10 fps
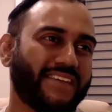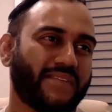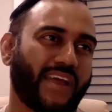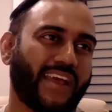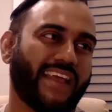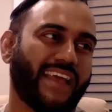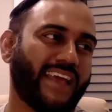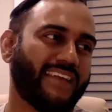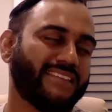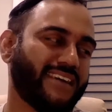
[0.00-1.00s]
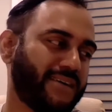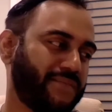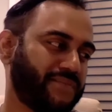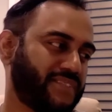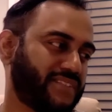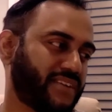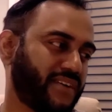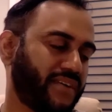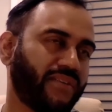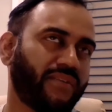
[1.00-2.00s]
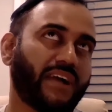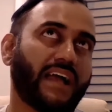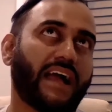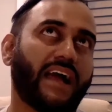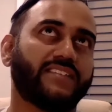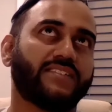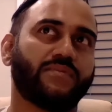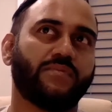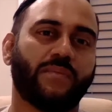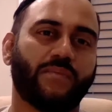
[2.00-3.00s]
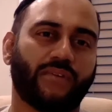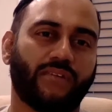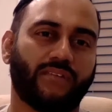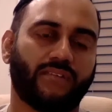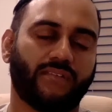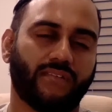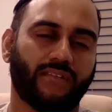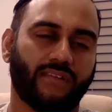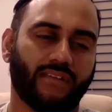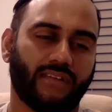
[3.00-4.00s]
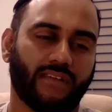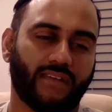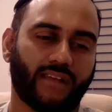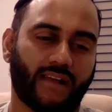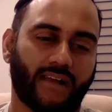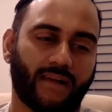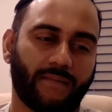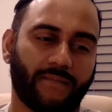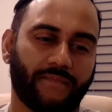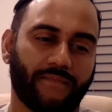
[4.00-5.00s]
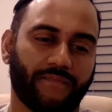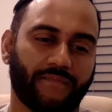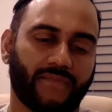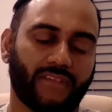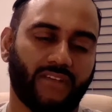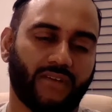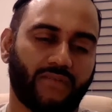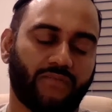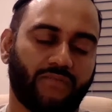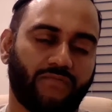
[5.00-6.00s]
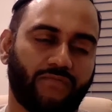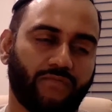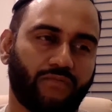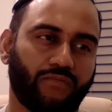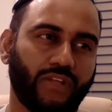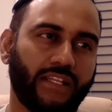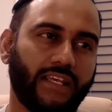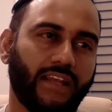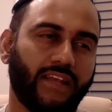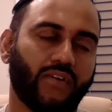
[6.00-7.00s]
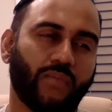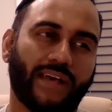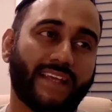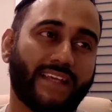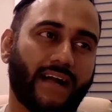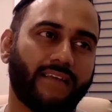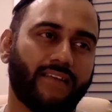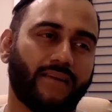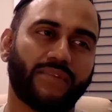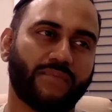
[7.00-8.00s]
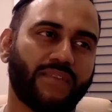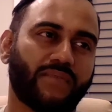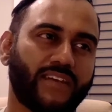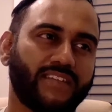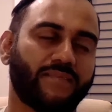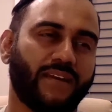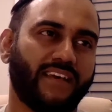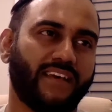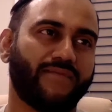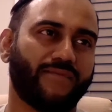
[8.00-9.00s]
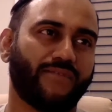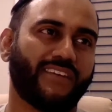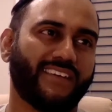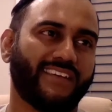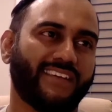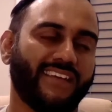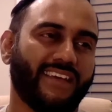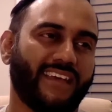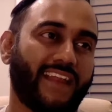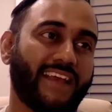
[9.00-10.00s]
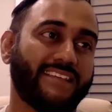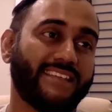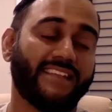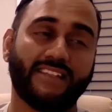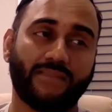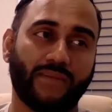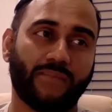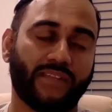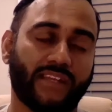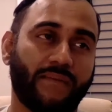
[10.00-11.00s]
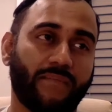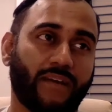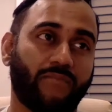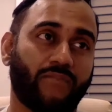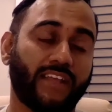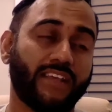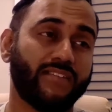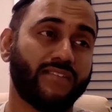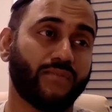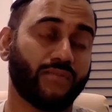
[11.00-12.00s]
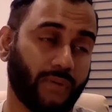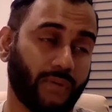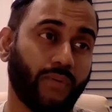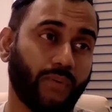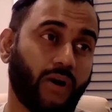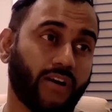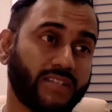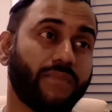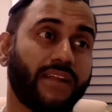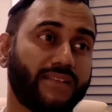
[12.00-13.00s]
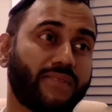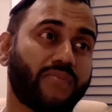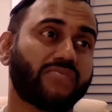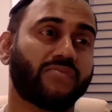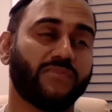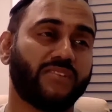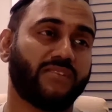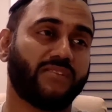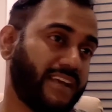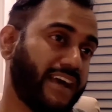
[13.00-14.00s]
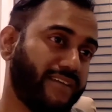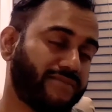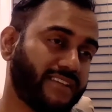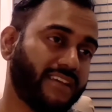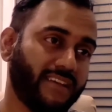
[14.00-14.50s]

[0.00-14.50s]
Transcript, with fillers: right? And so I just remember, you know, really hitting home that I'm going to spend the rest of my life working. And I see these people that I'm running into who are spending the rest of their lives